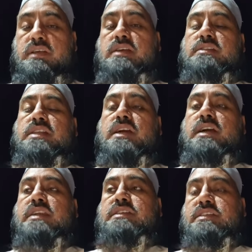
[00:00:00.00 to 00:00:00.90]
The
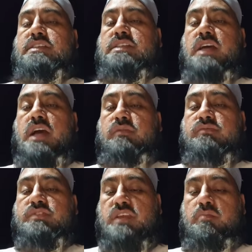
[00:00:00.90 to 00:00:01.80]
characteristic of
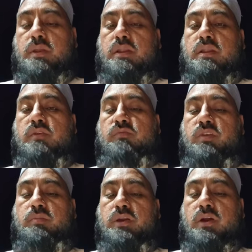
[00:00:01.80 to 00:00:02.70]
sample will
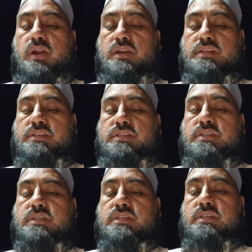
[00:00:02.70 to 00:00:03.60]
be called as
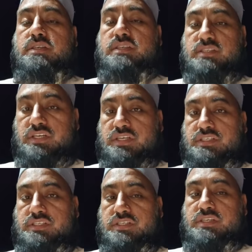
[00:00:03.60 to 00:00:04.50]

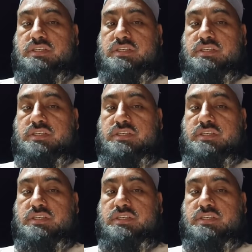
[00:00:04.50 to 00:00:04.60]
statistic.